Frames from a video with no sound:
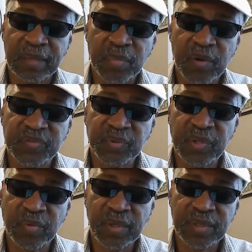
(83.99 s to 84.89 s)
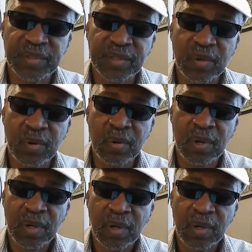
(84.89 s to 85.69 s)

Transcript: both 21 years old.